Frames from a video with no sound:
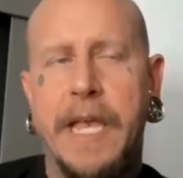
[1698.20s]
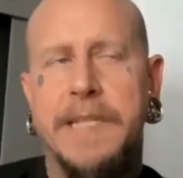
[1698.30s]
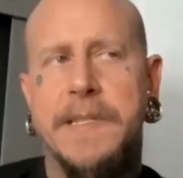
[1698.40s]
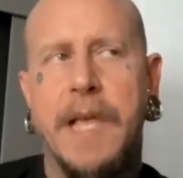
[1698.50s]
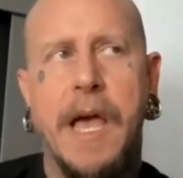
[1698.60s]

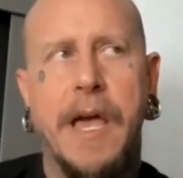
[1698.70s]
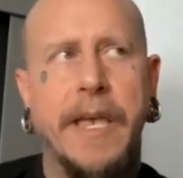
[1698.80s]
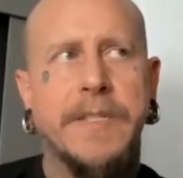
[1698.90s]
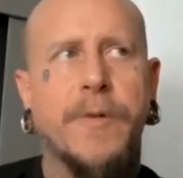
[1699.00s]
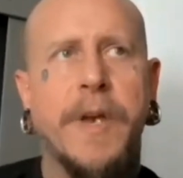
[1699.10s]

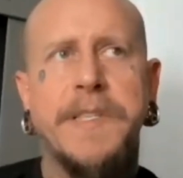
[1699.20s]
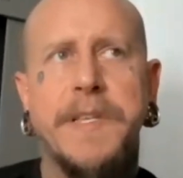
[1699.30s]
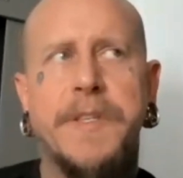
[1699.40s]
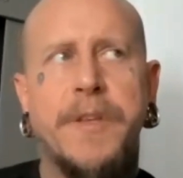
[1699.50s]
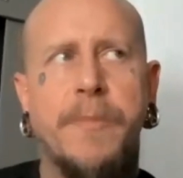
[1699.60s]
It's
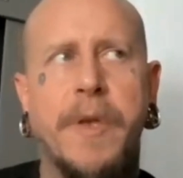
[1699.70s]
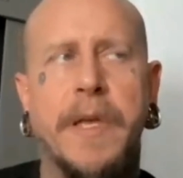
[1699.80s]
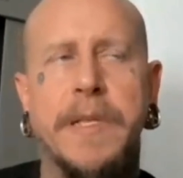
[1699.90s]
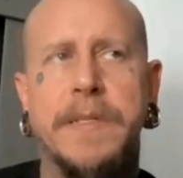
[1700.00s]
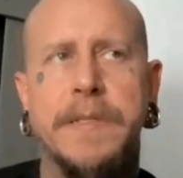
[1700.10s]
crazy too,
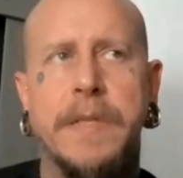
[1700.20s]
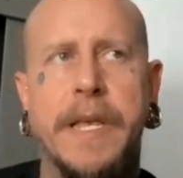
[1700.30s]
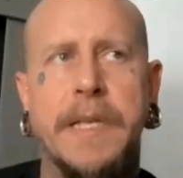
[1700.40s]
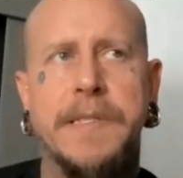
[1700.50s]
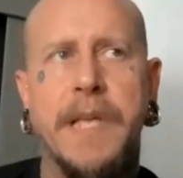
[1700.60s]
because
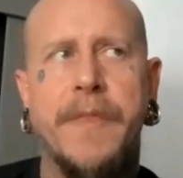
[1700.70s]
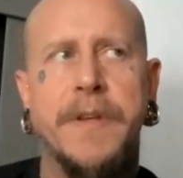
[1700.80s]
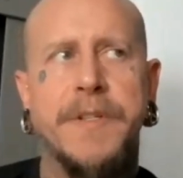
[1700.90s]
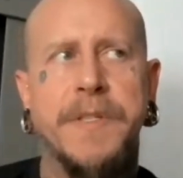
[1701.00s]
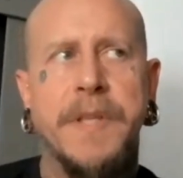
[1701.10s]
like I
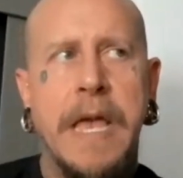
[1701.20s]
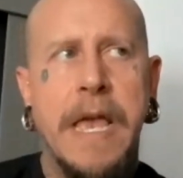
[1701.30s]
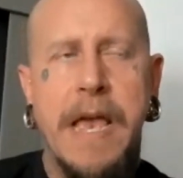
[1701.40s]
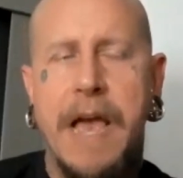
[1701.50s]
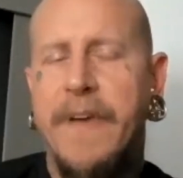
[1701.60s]
said,
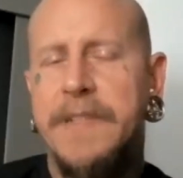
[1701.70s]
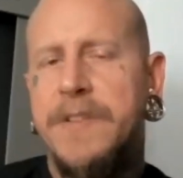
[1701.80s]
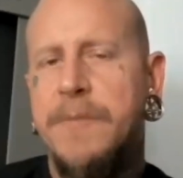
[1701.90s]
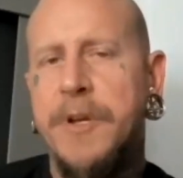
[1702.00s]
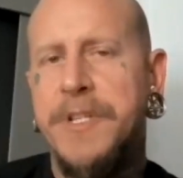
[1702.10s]
I've had
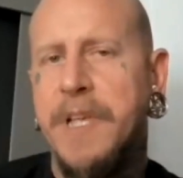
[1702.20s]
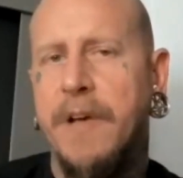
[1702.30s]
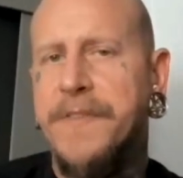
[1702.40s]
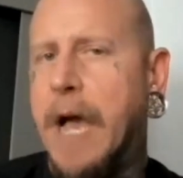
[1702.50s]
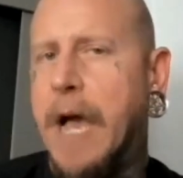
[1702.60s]
so much
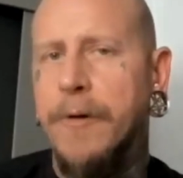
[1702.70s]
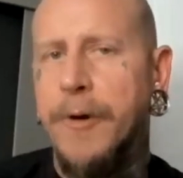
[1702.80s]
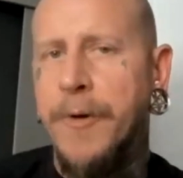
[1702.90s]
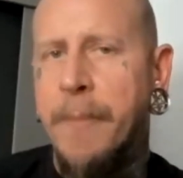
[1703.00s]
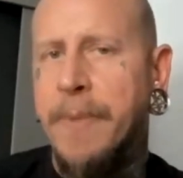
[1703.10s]
self-doubt
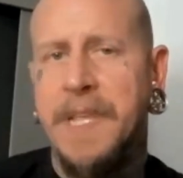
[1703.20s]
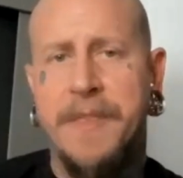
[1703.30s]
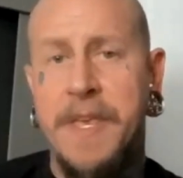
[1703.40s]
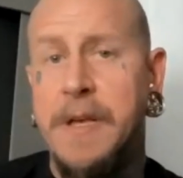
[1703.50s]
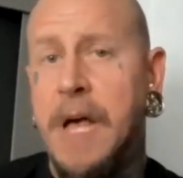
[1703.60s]
growing up, as
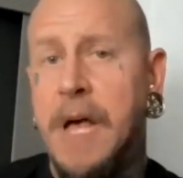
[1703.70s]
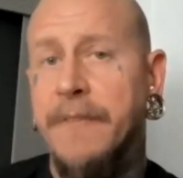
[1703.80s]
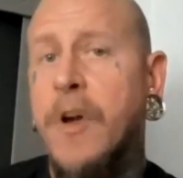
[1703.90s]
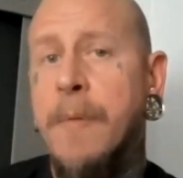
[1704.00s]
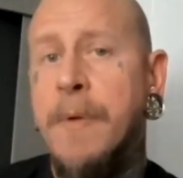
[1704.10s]
I think a lot
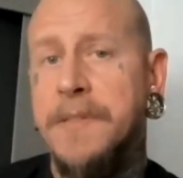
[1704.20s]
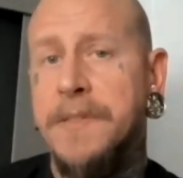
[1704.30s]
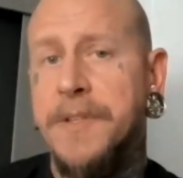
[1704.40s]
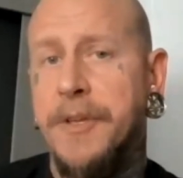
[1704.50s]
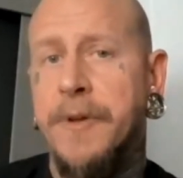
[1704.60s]
of
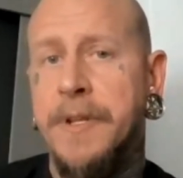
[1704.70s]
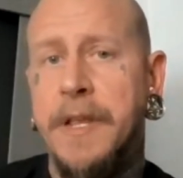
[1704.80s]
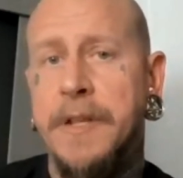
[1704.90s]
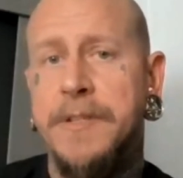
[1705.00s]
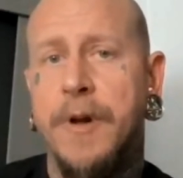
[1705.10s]
comics do
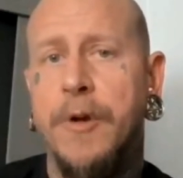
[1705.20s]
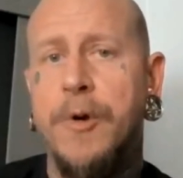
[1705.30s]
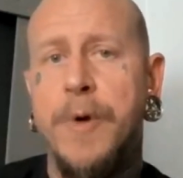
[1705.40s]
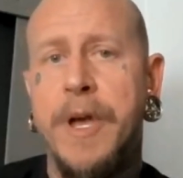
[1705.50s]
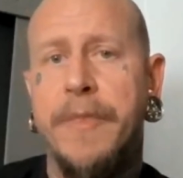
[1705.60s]
and
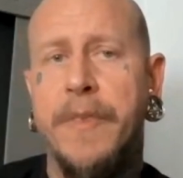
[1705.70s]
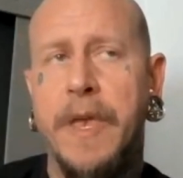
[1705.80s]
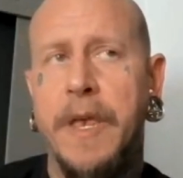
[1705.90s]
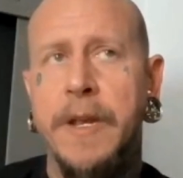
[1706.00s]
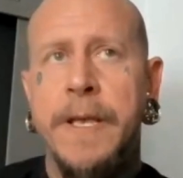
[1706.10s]
struggle with.
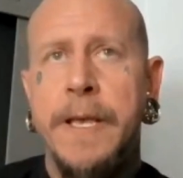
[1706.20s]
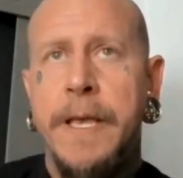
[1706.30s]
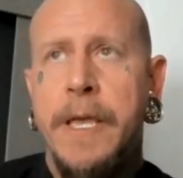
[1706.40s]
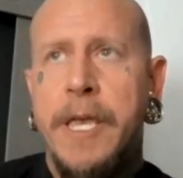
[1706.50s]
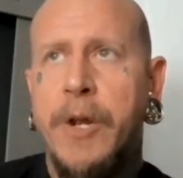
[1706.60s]
And
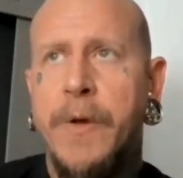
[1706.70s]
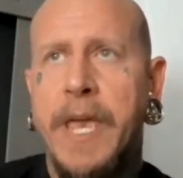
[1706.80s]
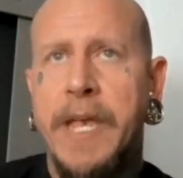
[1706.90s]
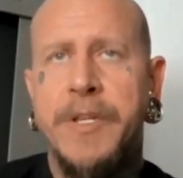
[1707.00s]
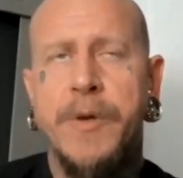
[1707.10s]

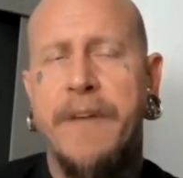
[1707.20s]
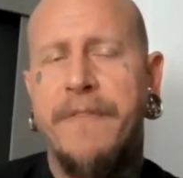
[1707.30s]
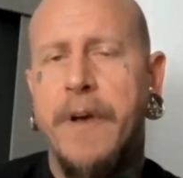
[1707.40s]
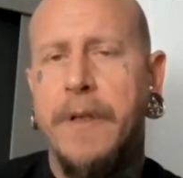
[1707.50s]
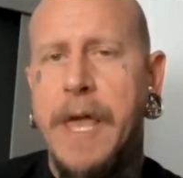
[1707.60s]
again too, I
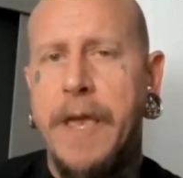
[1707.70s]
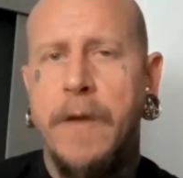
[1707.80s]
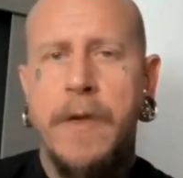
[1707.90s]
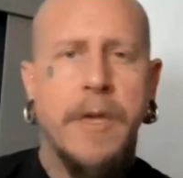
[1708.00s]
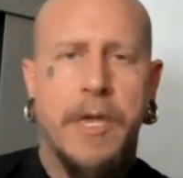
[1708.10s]
felt
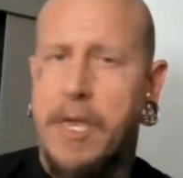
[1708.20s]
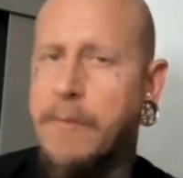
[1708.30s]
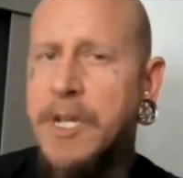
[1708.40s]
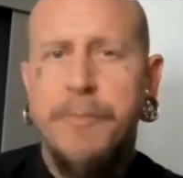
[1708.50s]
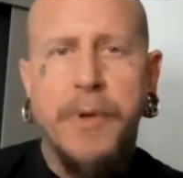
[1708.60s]
like
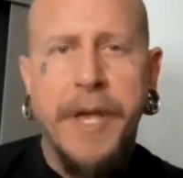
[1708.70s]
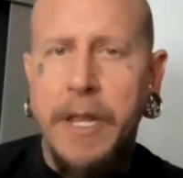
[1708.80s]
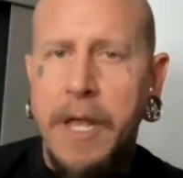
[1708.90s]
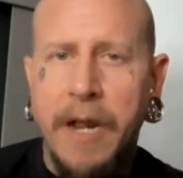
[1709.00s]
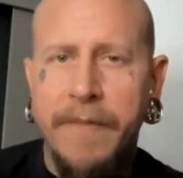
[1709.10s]
image
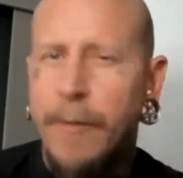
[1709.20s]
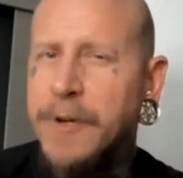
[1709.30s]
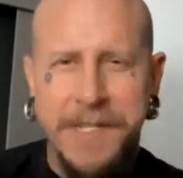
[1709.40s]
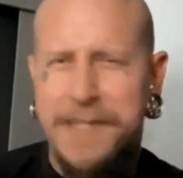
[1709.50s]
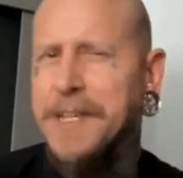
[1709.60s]
played a lot of it,
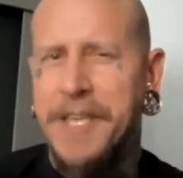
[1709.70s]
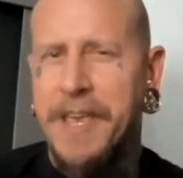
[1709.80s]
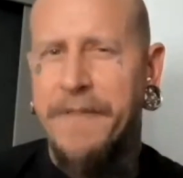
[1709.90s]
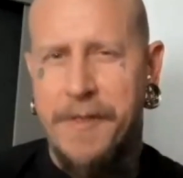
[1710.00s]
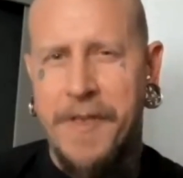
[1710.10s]
which is
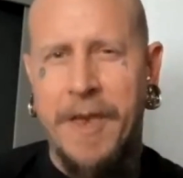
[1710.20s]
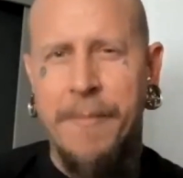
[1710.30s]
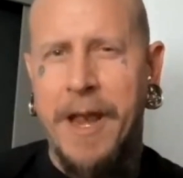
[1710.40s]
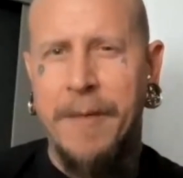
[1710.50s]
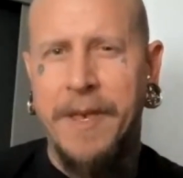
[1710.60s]
silly if you think
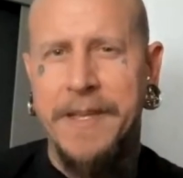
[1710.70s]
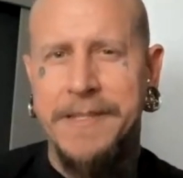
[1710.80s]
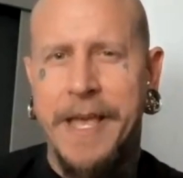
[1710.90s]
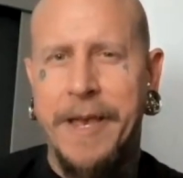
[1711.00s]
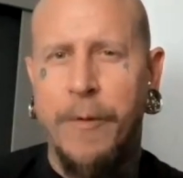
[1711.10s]
about it,
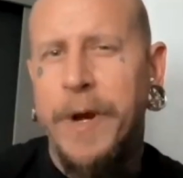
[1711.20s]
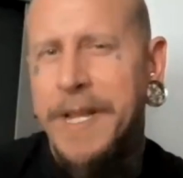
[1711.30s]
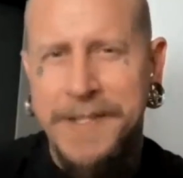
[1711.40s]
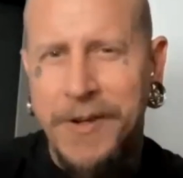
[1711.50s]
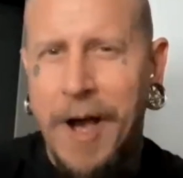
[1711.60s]
because like,
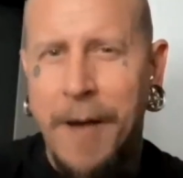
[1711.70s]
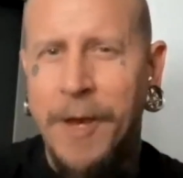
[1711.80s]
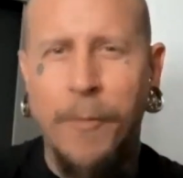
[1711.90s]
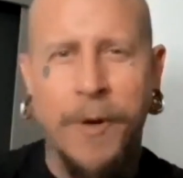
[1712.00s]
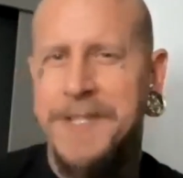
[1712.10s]
what is a
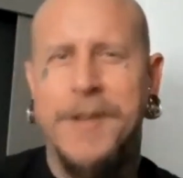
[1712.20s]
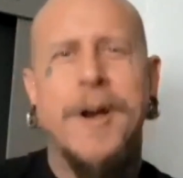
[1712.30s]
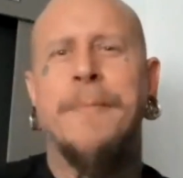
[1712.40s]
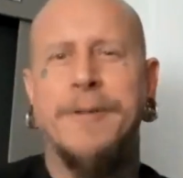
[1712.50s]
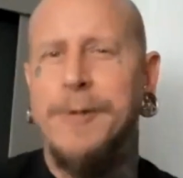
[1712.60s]
comic? What does a
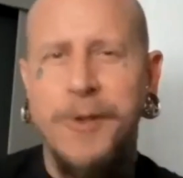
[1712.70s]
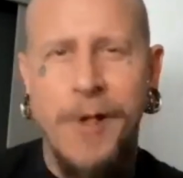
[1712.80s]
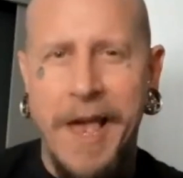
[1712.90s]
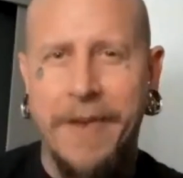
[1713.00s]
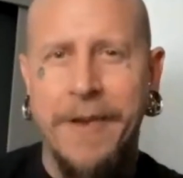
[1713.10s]
comic look
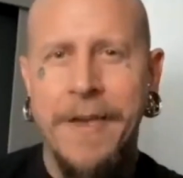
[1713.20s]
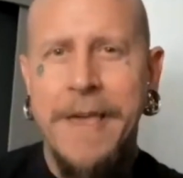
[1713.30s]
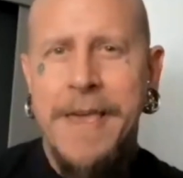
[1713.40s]
like?